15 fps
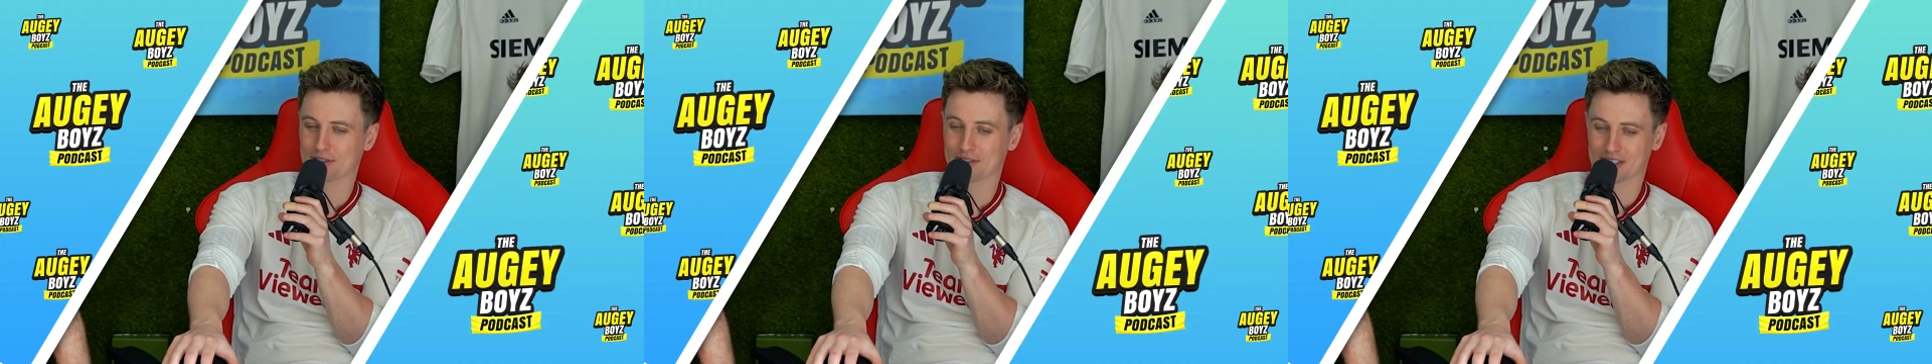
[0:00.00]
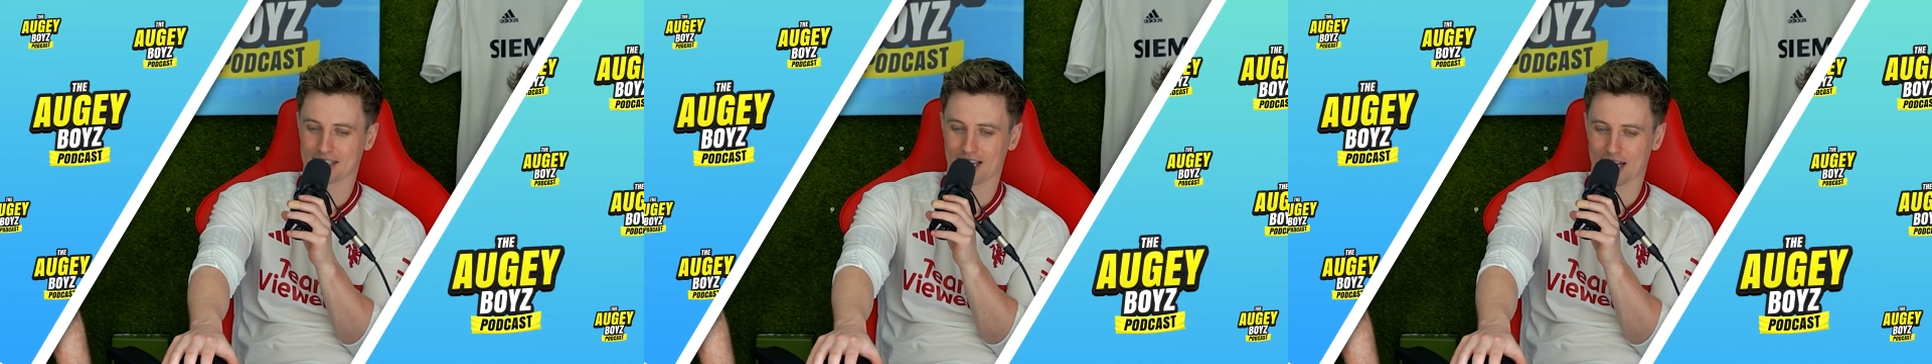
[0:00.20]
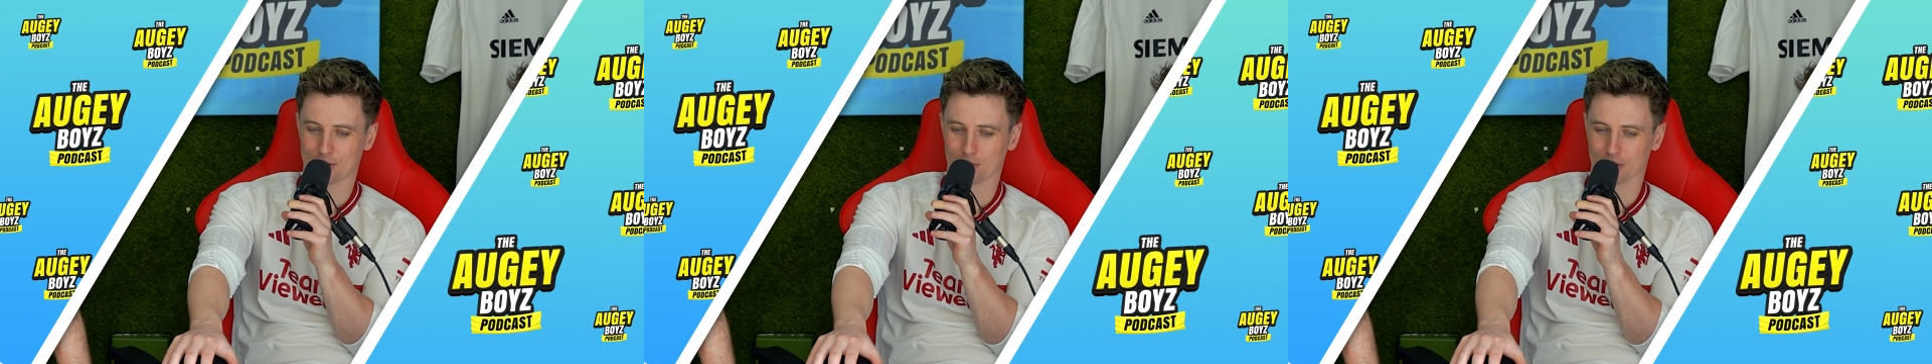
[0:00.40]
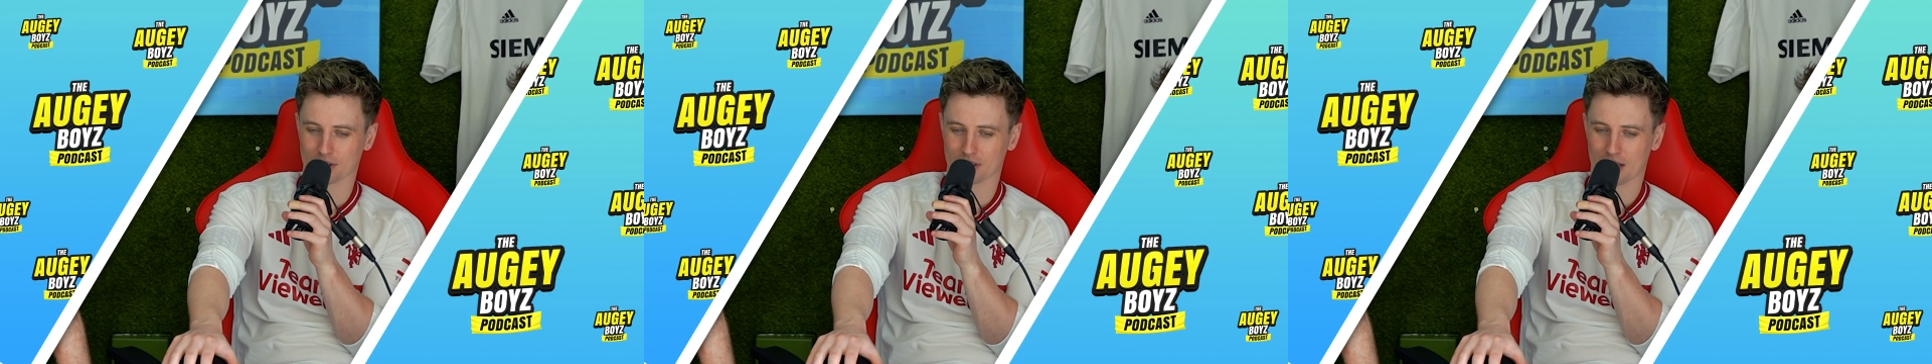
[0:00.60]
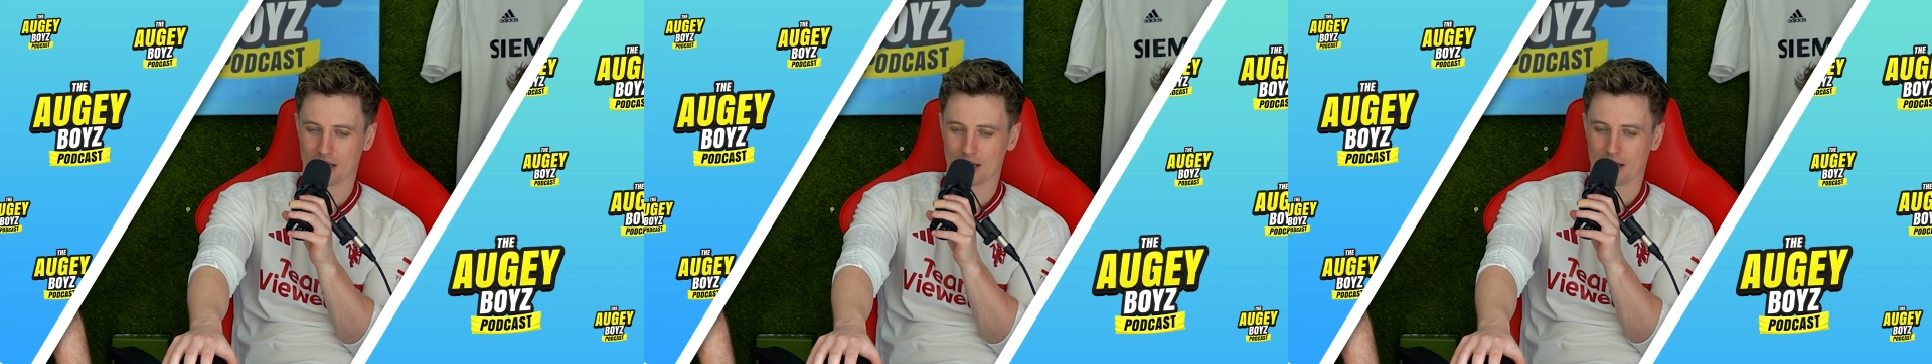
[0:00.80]
of the sketch
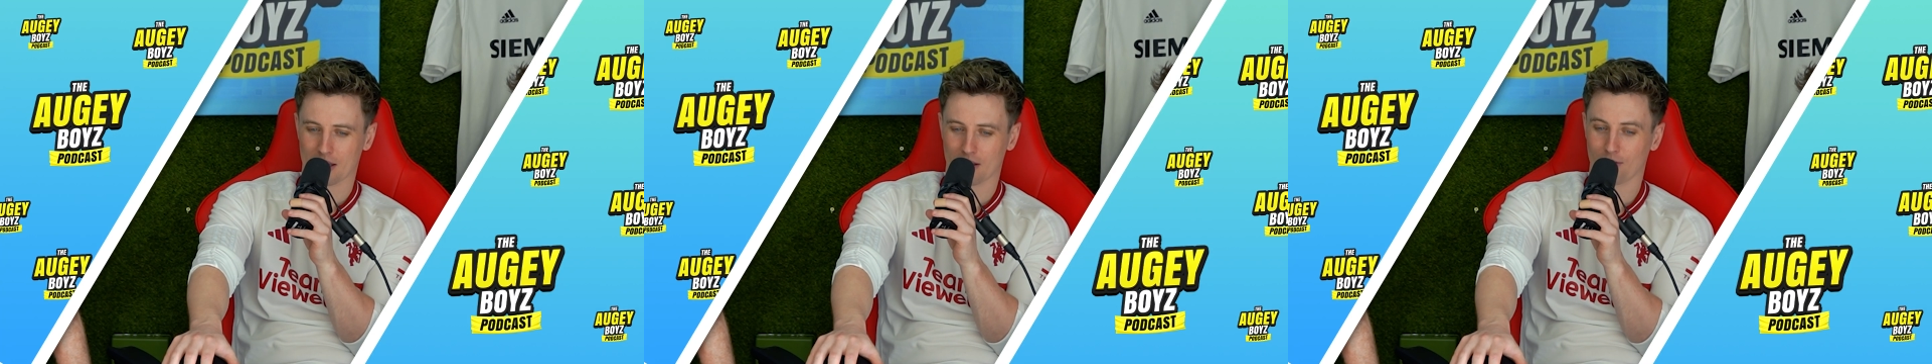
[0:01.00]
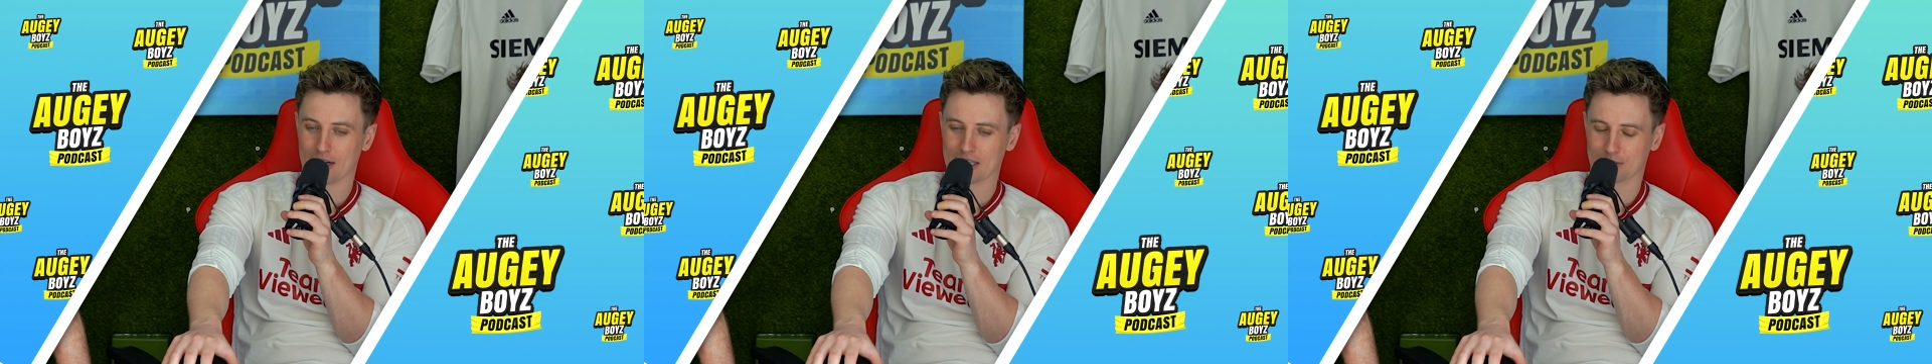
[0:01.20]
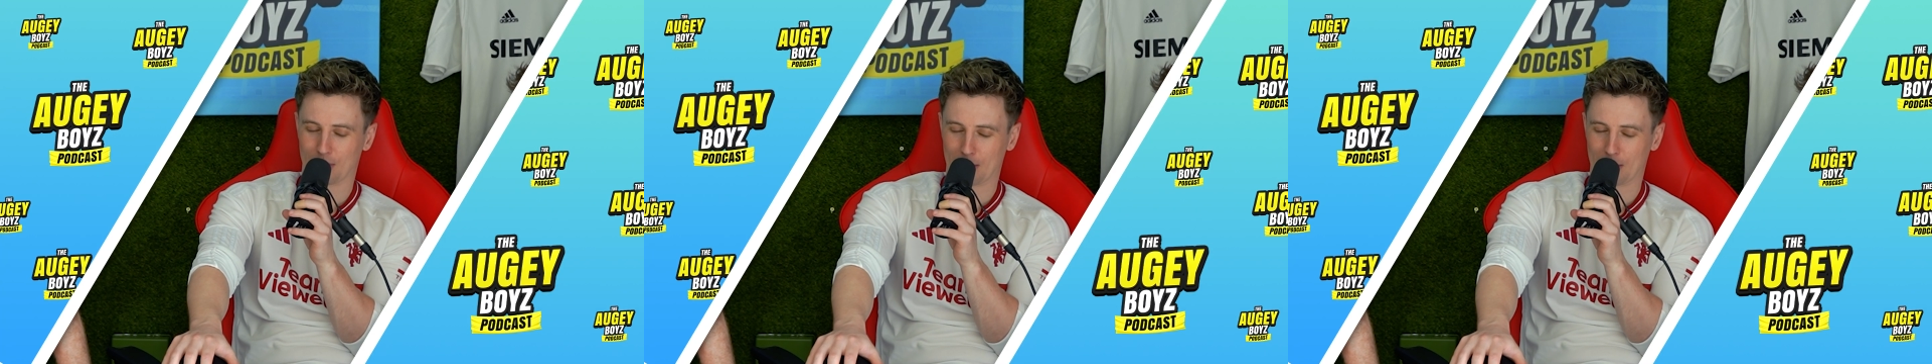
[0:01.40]
was the reason